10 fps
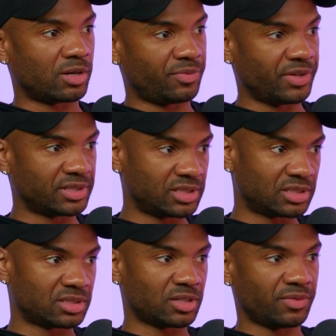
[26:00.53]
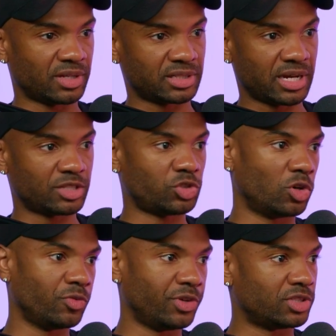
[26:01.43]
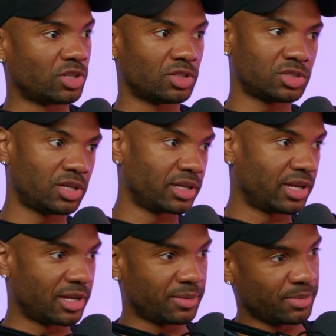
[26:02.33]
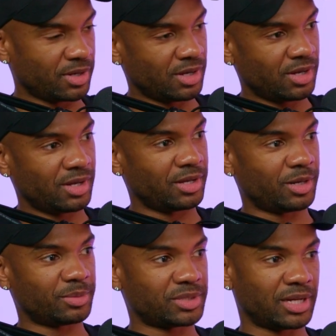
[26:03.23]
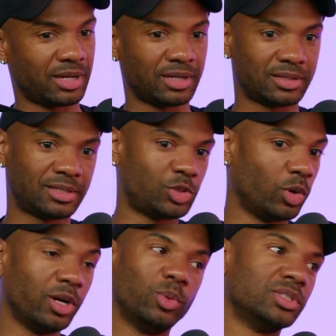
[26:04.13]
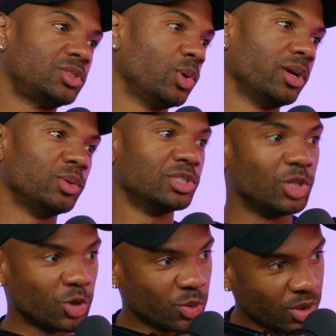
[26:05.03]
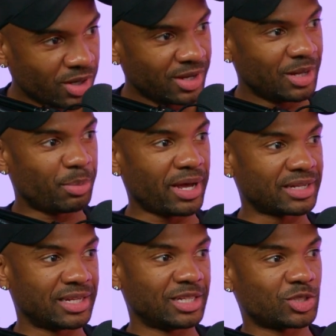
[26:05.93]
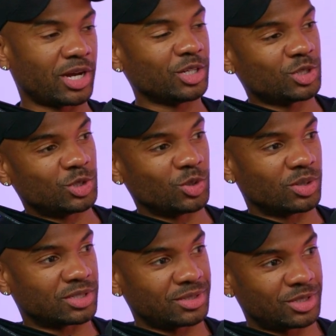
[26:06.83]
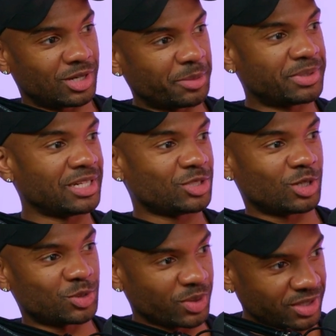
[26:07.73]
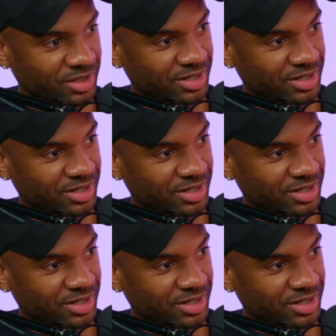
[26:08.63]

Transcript: the fences and stuff like that. Trophies, All-Star Game. Oh. You know what I'm saying? Twitter was new back then, so I used to do the updates on Twitter.